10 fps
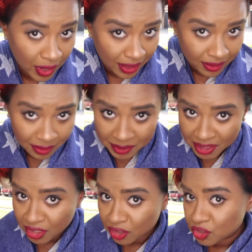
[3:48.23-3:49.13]
I let my
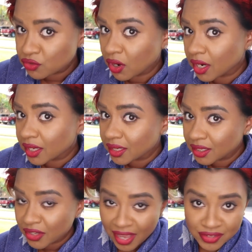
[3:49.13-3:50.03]
hair dry.
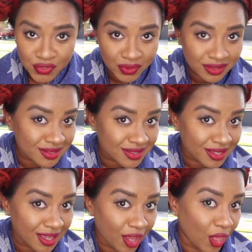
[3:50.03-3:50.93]
As you can
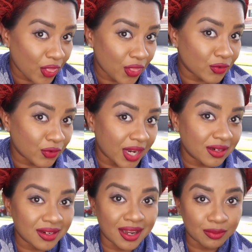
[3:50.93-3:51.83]
see, the
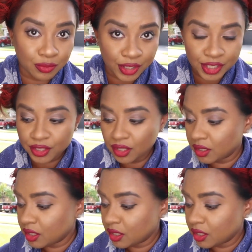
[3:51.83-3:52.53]
red got brighter.